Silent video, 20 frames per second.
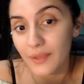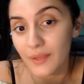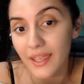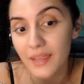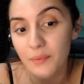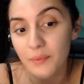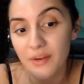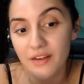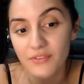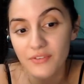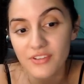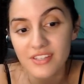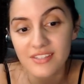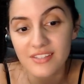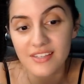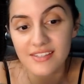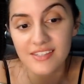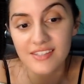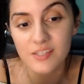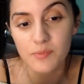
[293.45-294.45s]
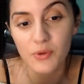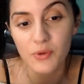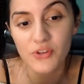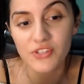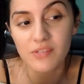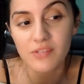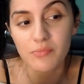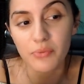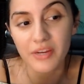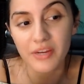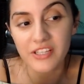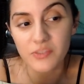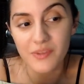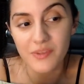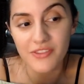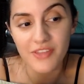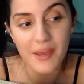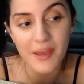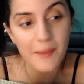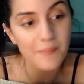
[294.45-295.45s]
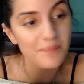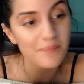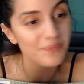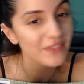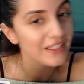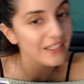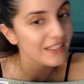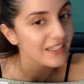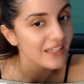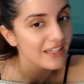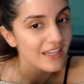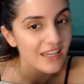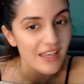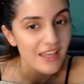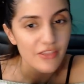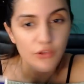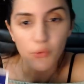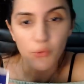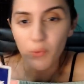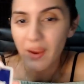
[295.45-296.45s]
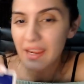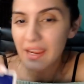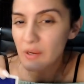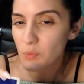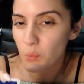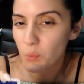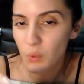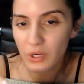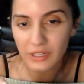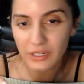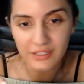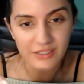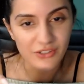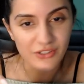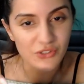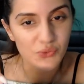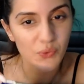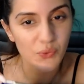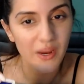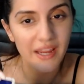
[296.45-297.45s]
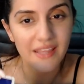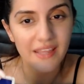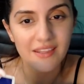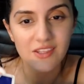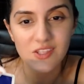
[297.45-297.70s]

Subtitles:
Okay, whatever this is, this person brings with them the right words, right?